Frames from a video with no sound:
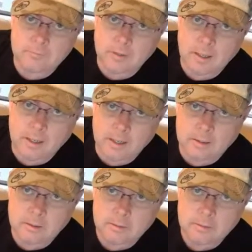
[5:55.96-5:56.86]

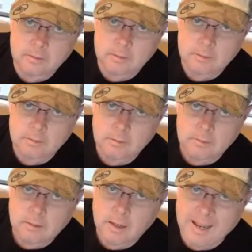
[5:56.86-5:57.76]
flag
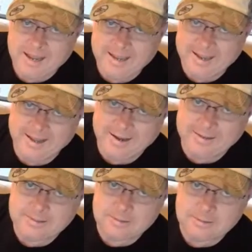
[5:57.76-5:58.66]
at
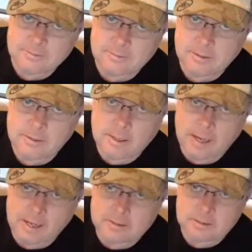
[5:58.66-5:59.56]
night, it
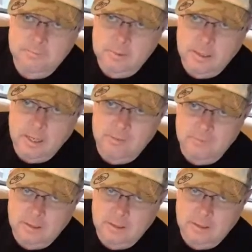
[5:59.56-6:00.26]
has to have a